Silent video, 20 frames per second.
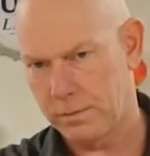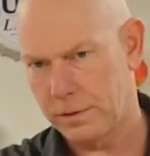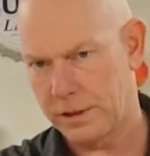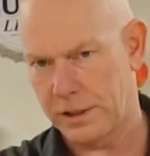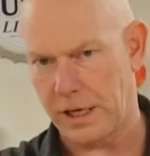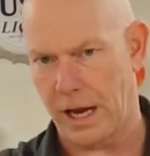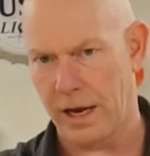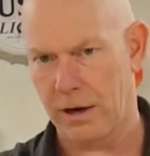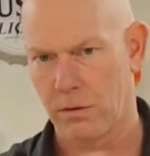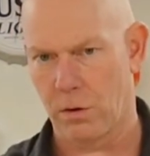
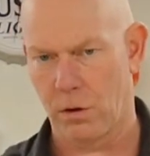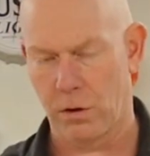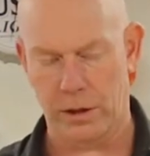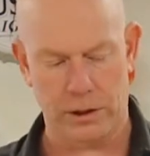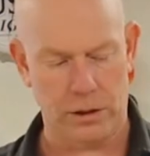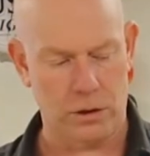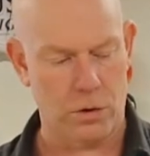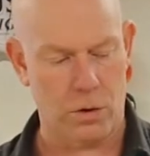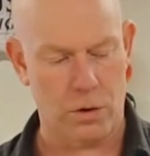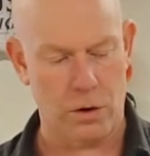side
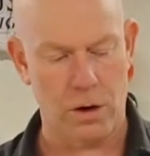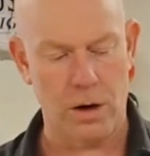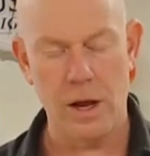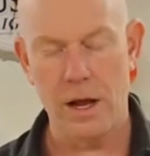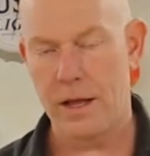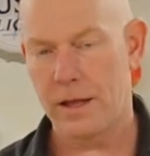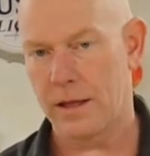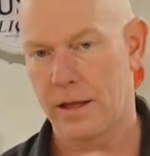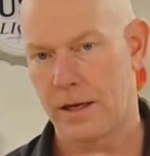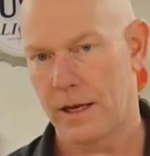rolling door
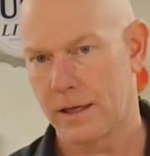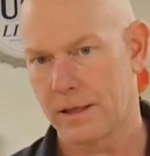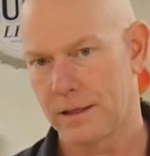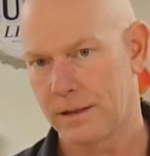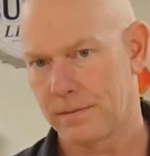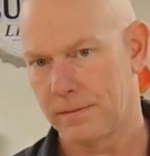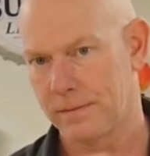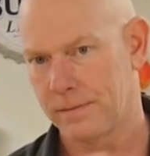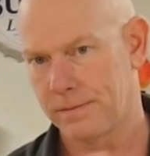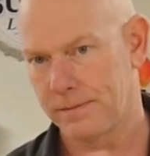that
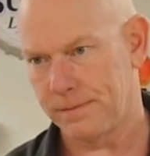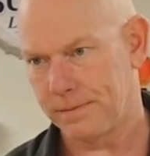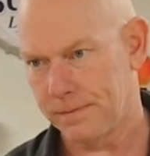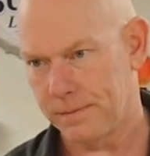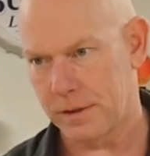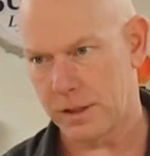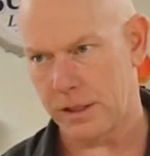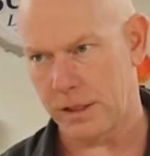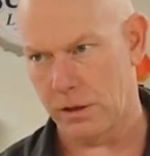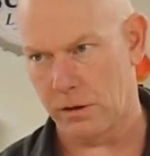doesn't
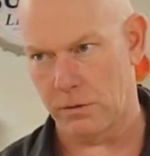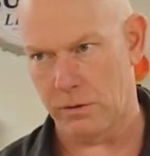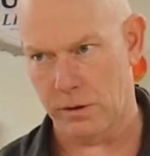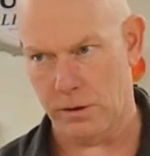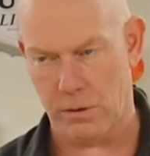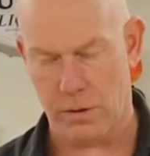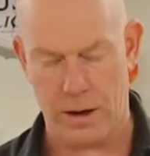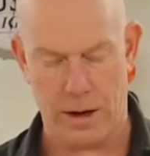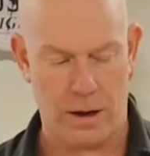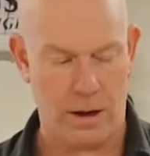seal
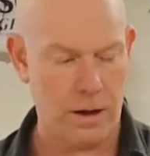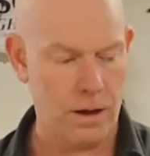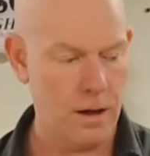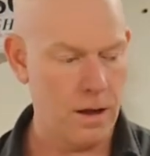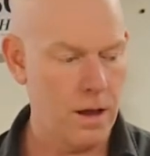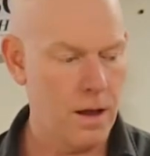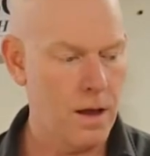real well.